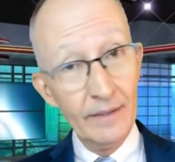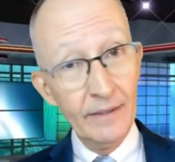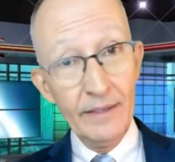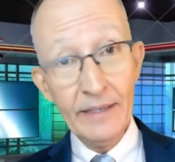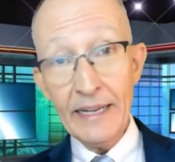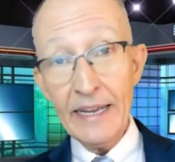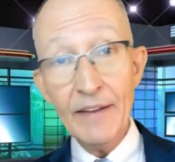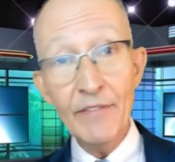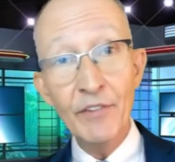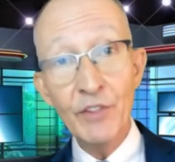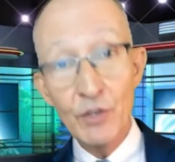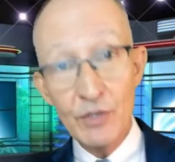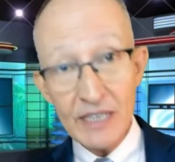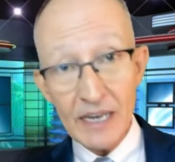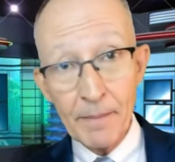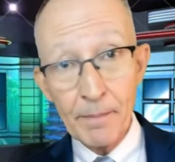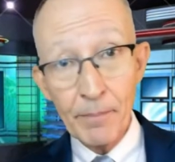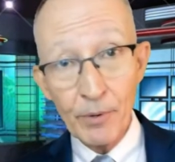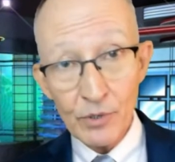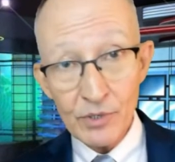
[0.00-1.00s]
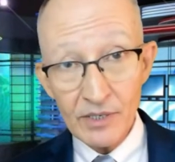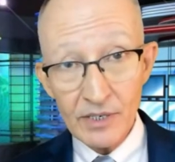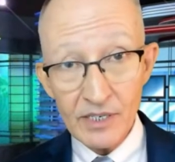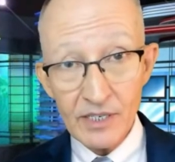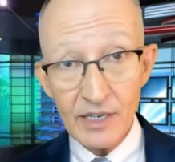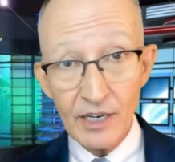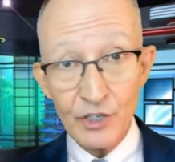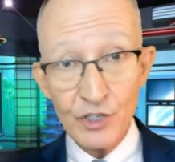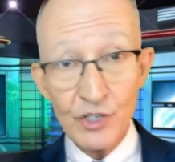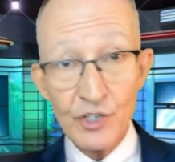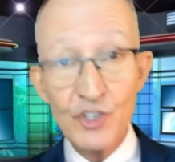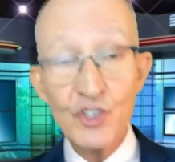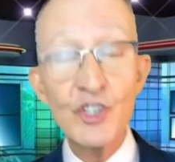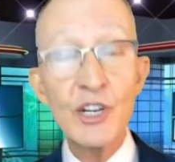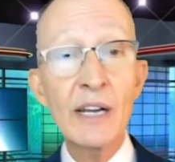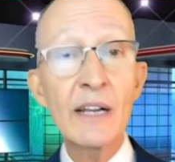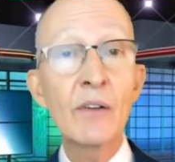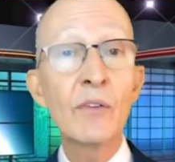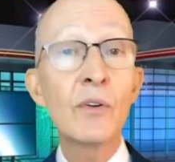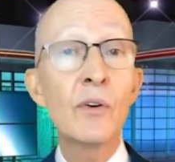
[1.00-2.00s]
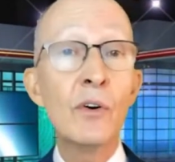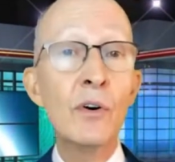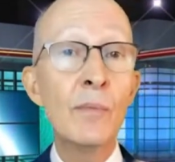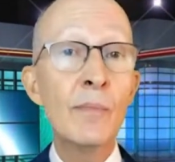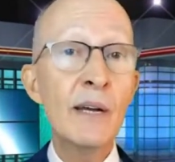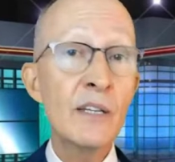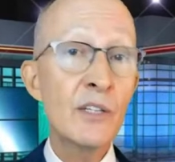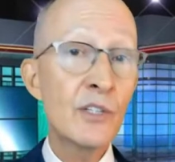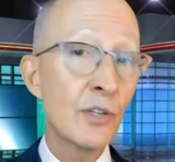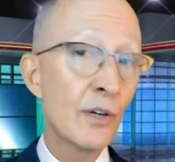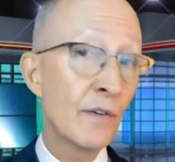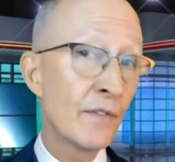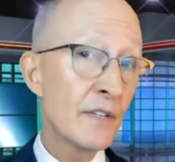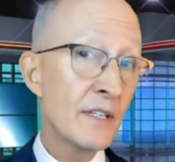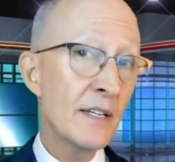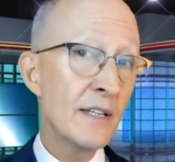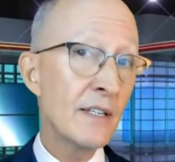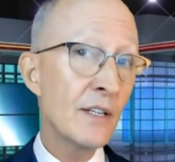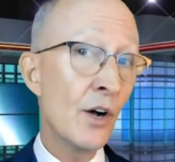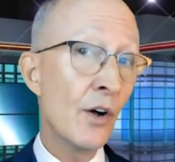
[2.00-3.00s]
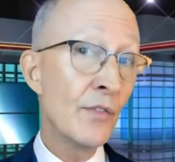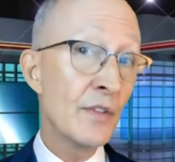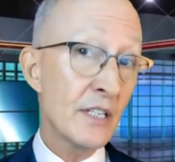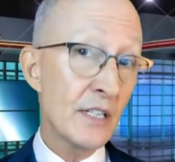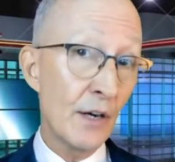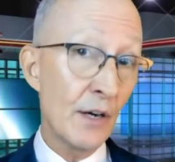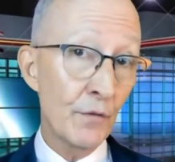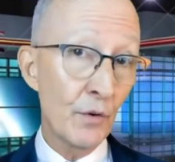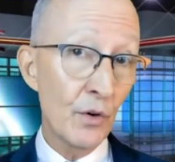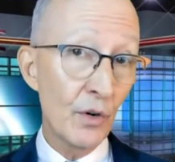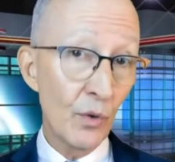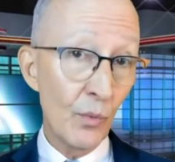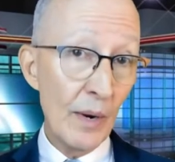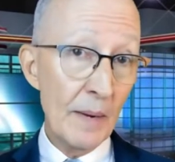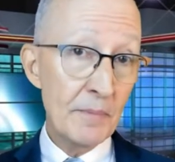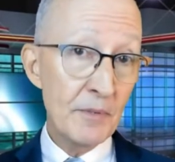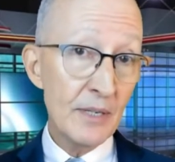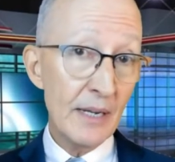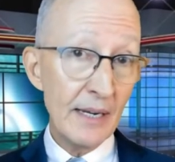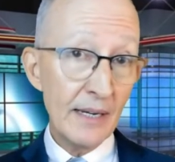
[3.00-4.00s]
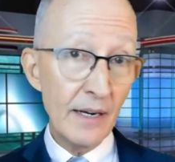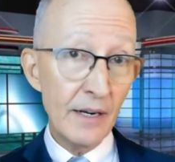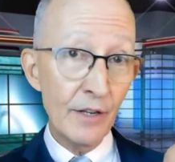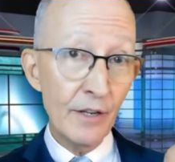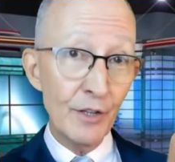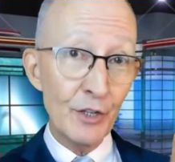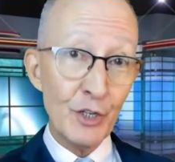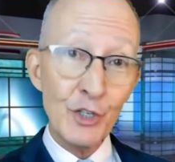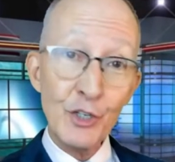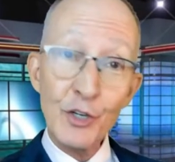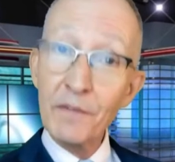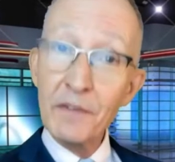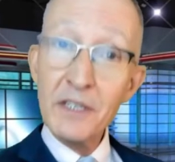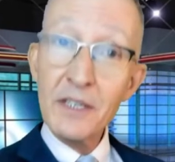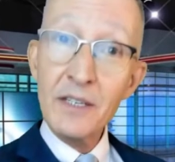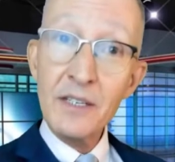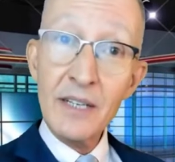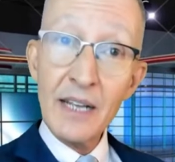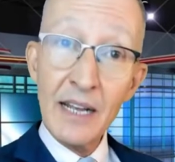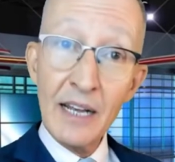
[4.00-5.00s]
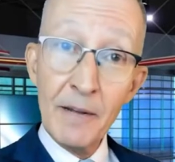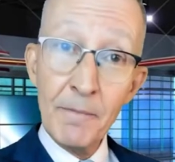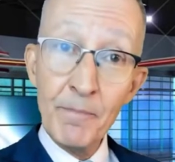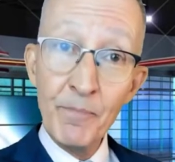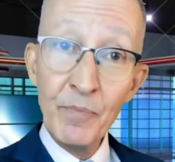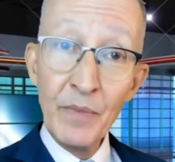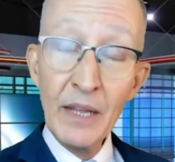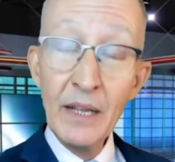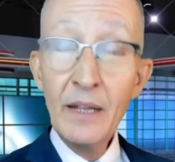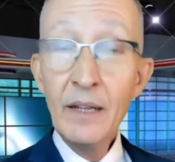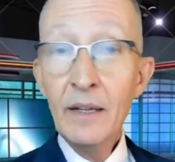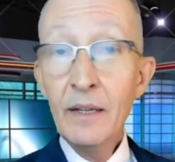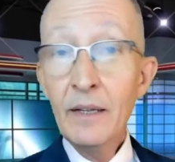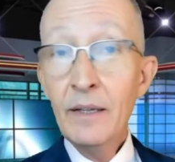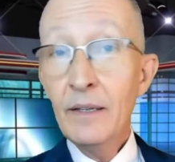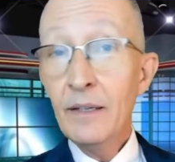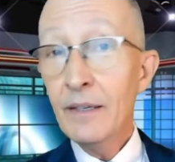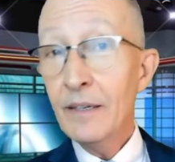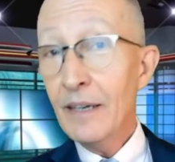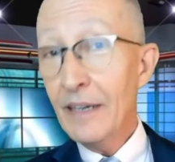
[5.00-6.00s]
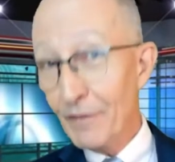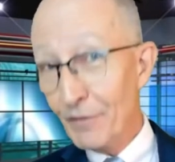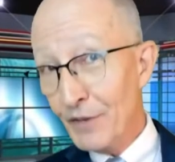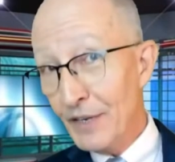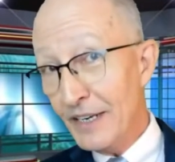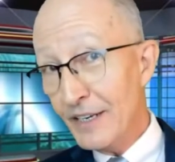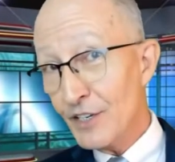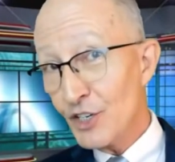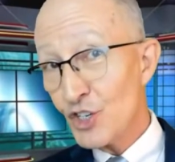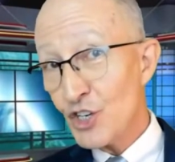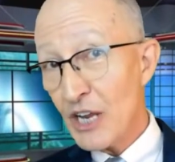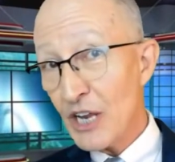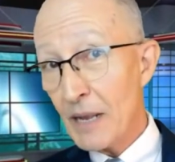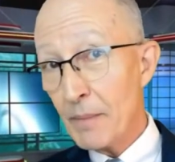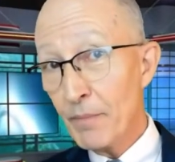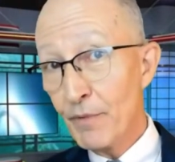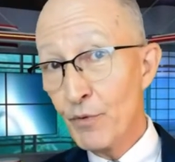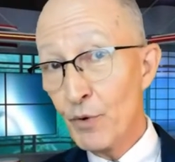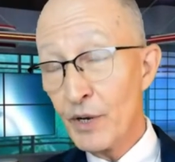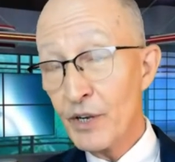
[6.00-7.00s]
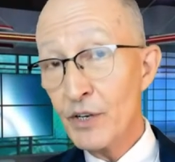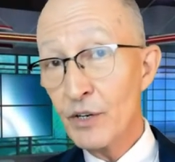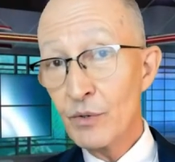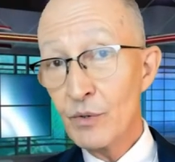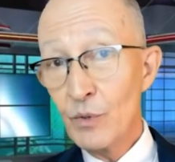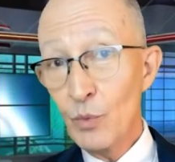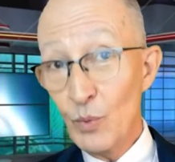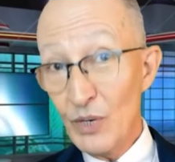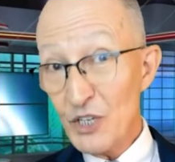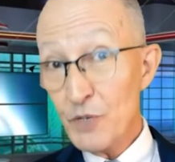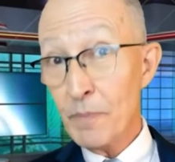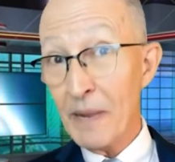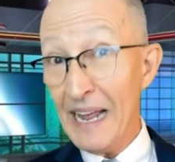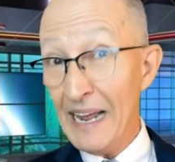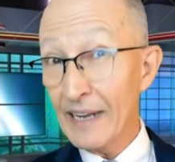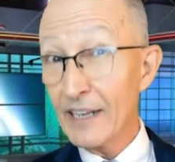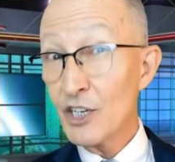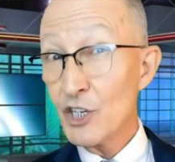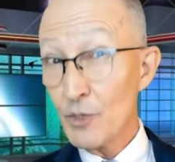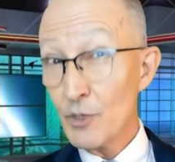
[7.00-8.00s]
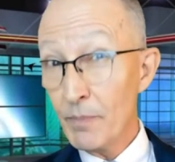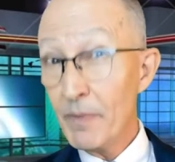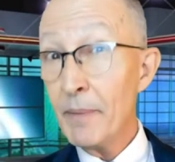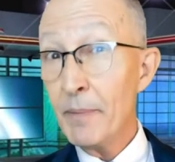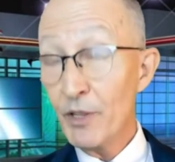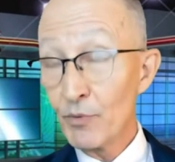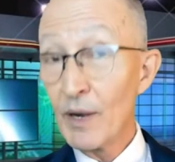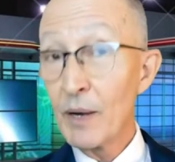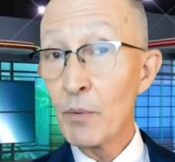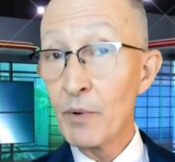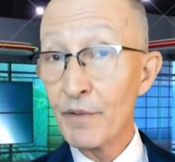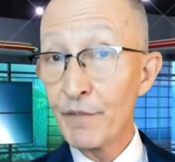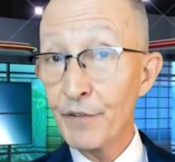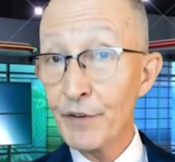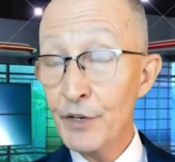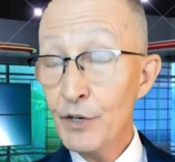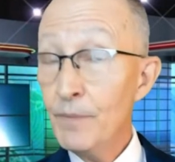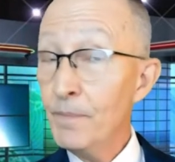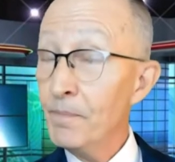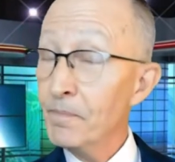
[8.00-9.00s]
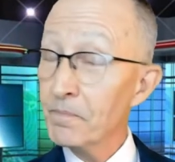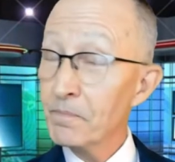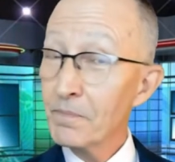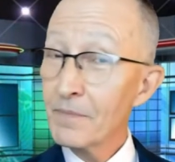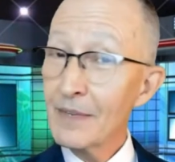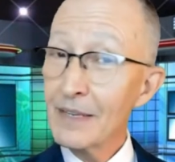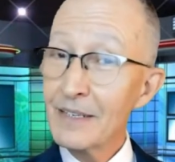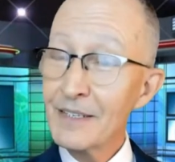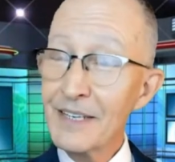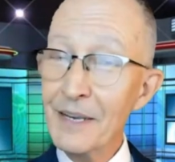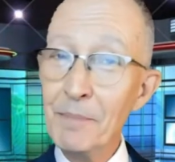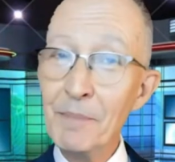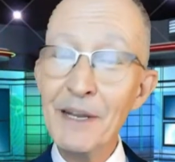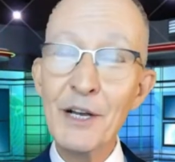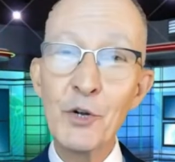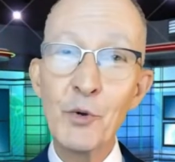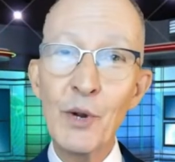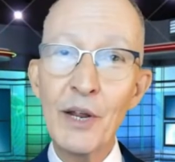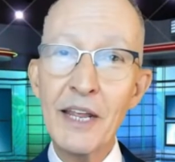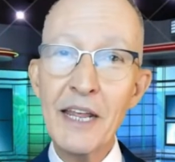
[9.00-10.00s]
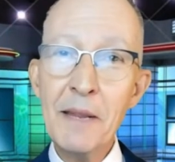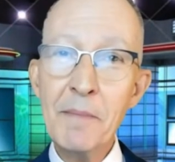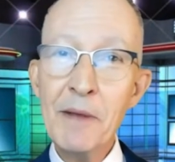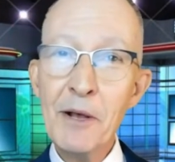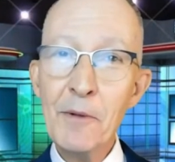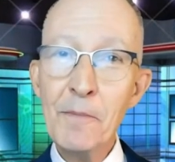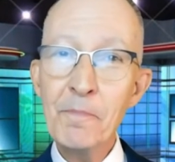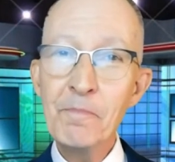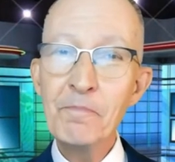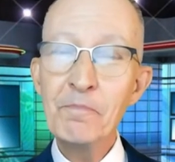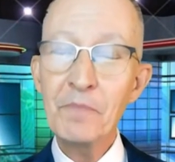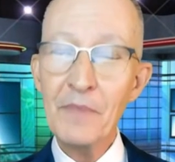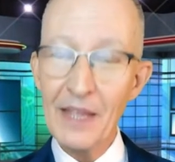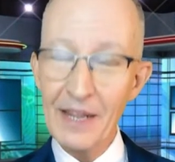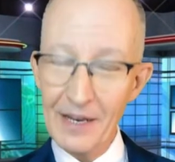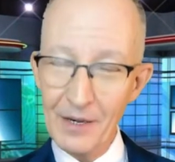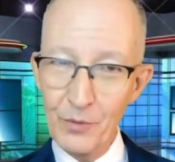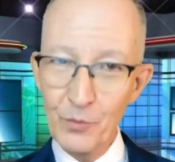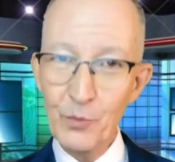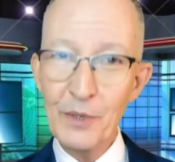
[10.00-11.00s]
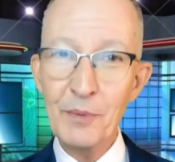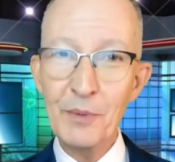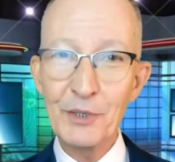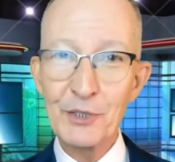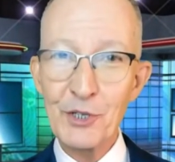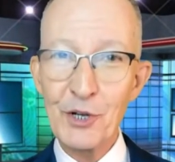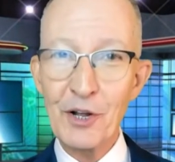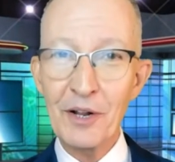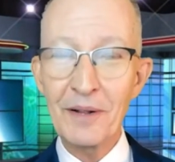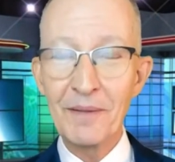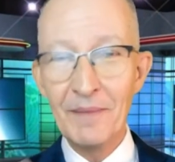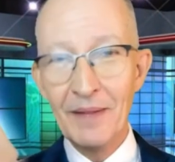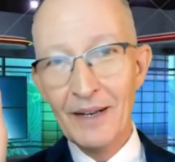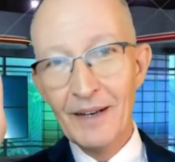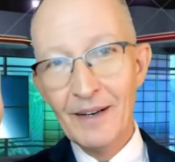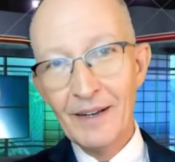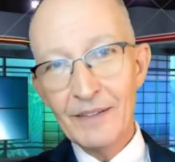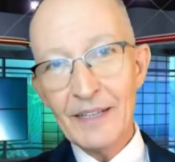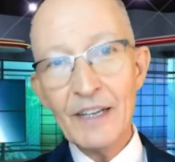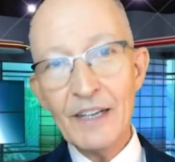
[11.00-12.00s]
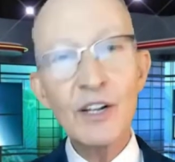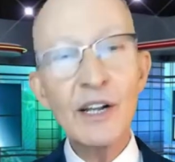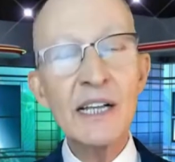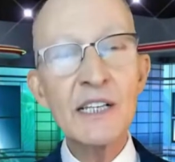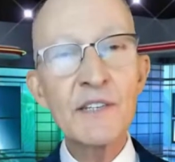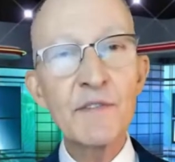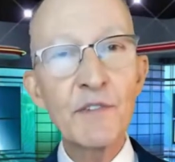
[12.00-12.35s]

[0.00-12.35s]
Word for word: even those in-person discussions, check out all my services on the Self Recruiter website under the services tab. And if you need to chat before you know which package may be the right one for you, send me a quick email and we will talk. Thank you guys for